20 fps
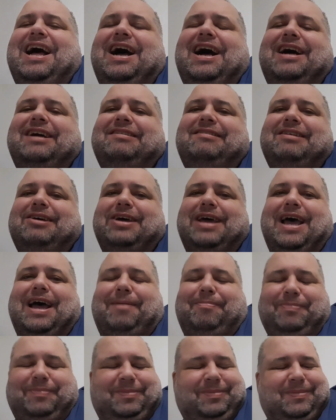So
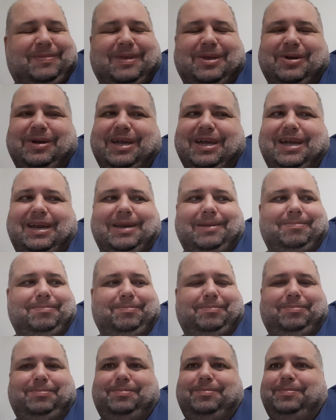yeah, you
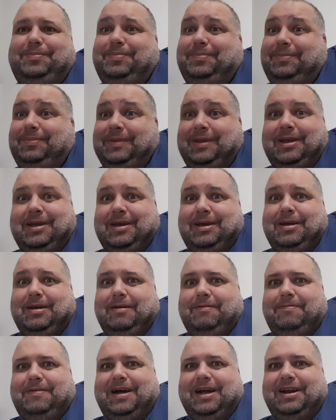can
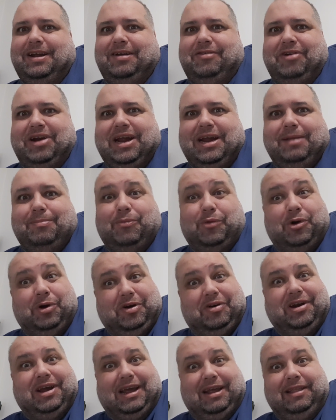find a
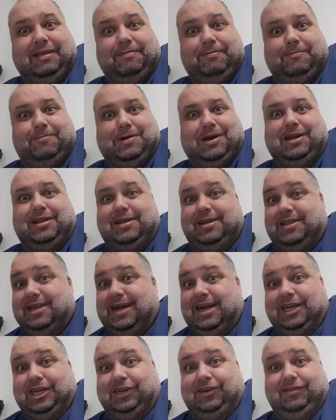more creative way
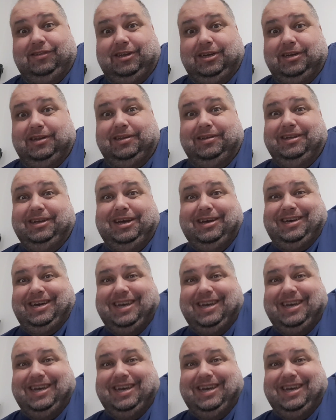that I just did.